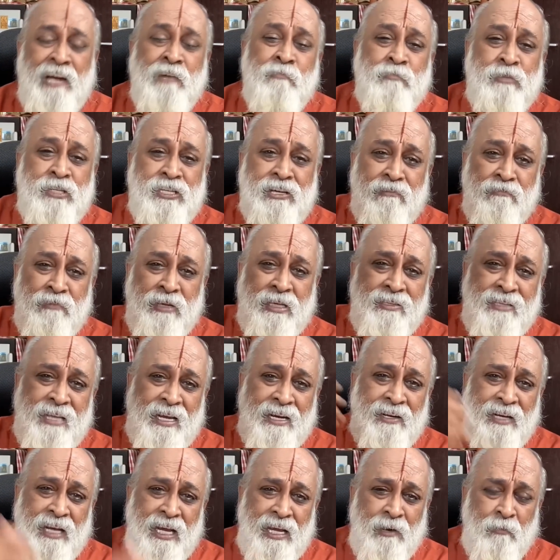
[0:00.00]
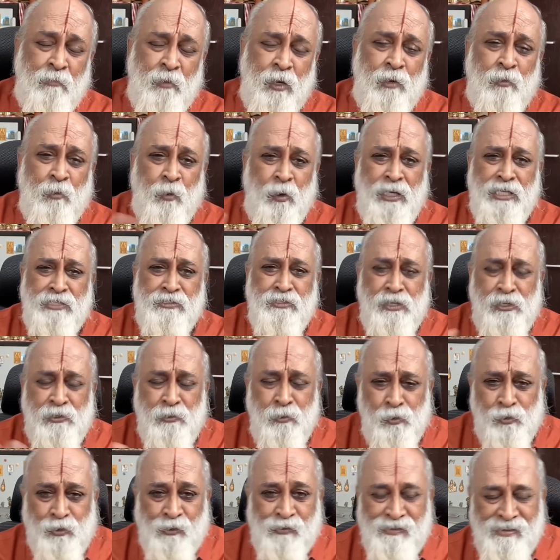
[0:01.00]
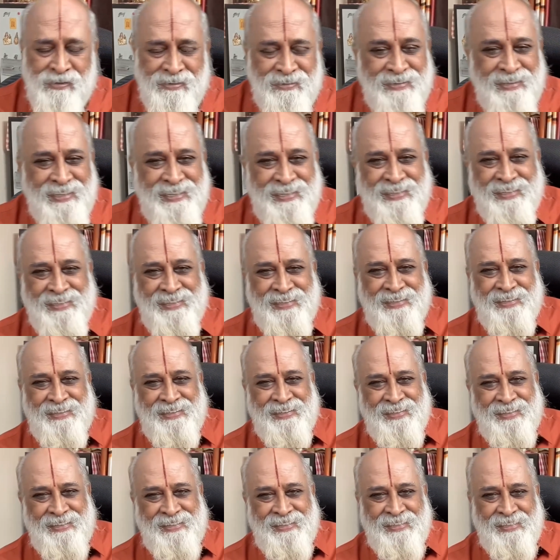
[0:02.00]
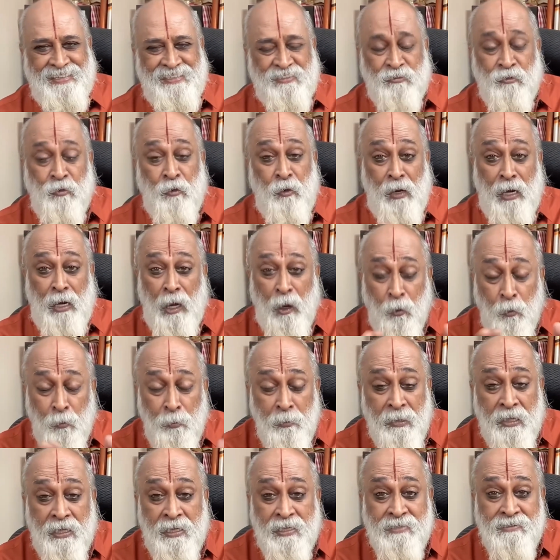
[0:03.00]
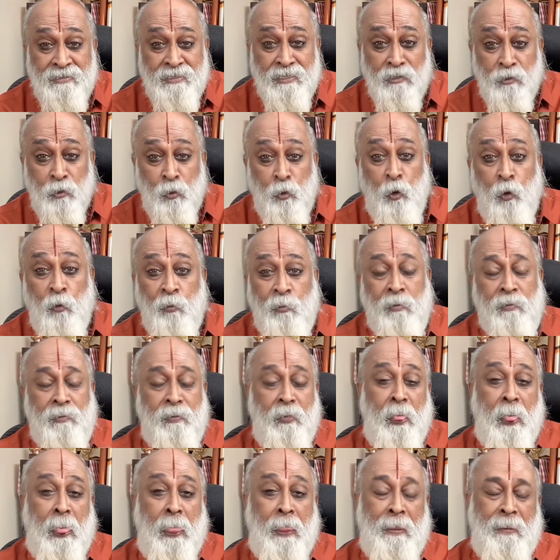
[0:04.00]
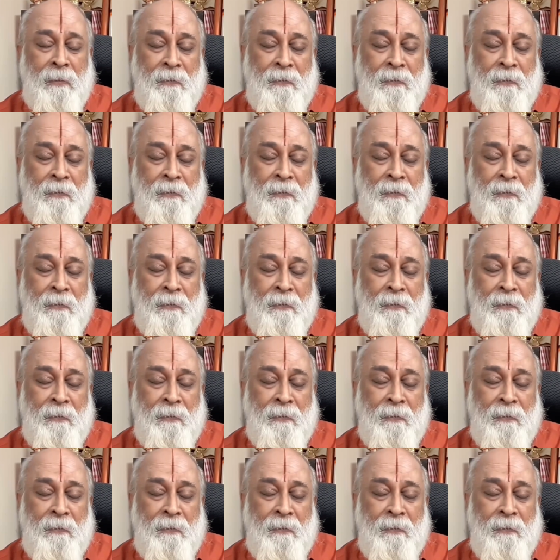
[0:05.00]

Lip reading: I am serving the entire world. What is the use? So love begins at home.